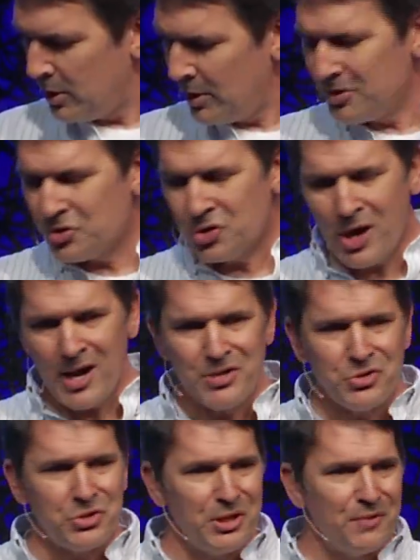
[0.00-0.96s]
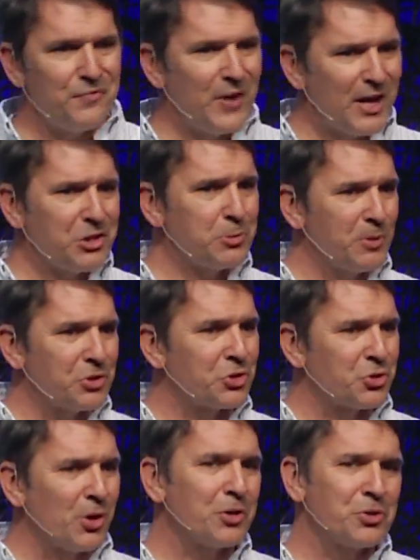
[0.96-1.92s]
Change the investment
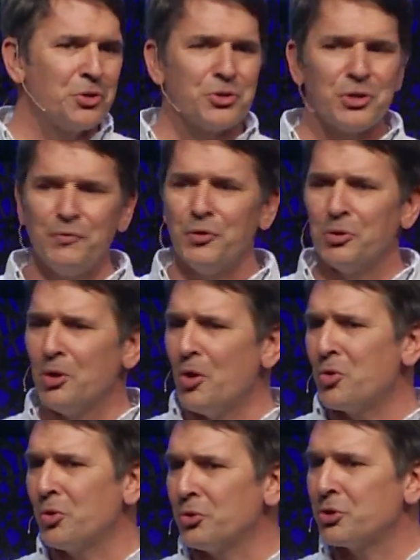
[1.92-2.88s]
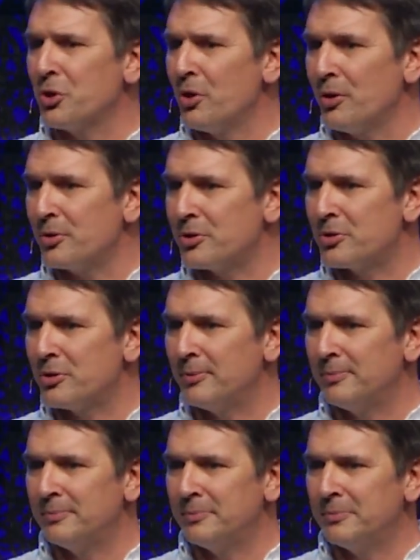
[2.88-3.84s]
structures of your local church.
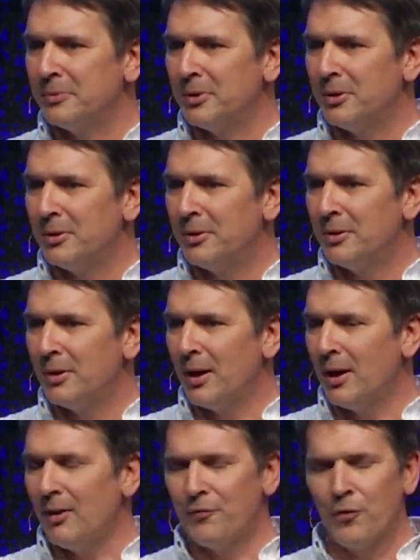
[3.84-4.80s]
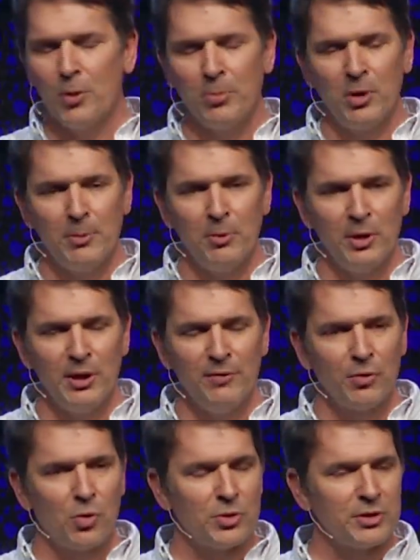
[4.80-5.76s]
I firmly believe,
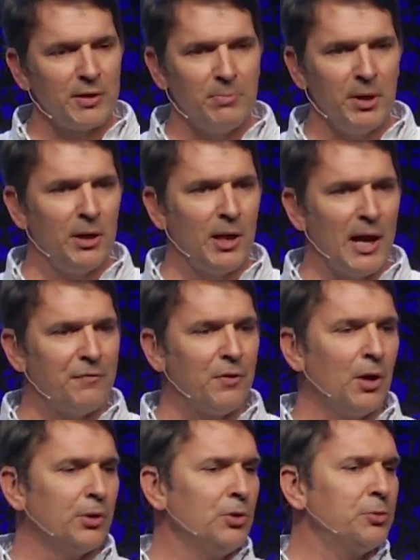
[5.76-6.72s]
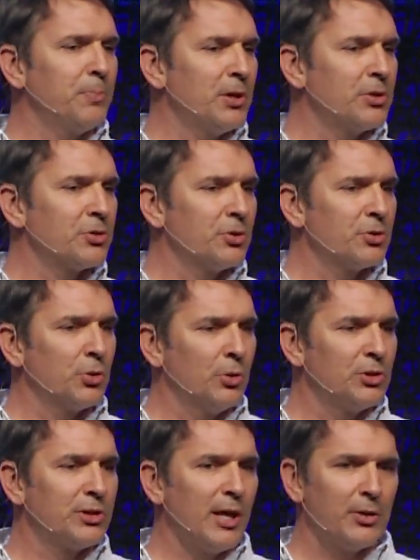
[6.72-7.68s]
of course, I've been a lifelong youth minister, so it
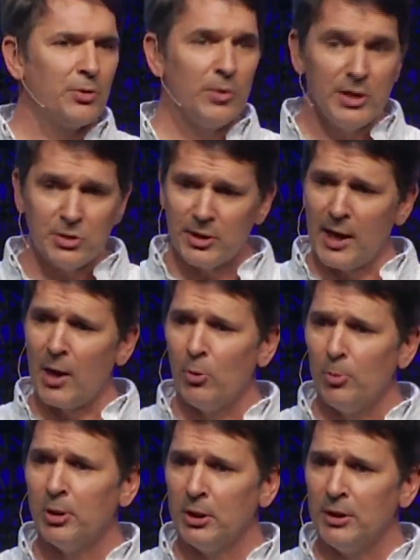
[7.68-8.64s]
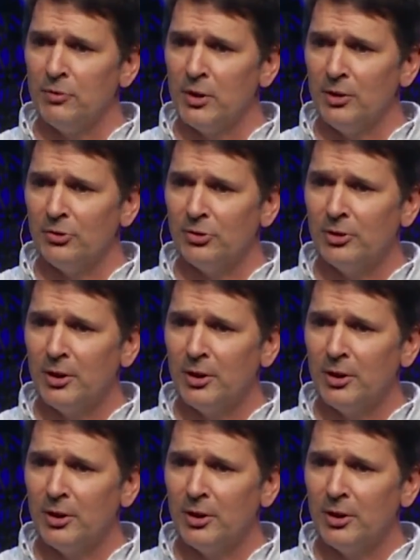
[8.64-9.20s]
stands to reason that I would believe this,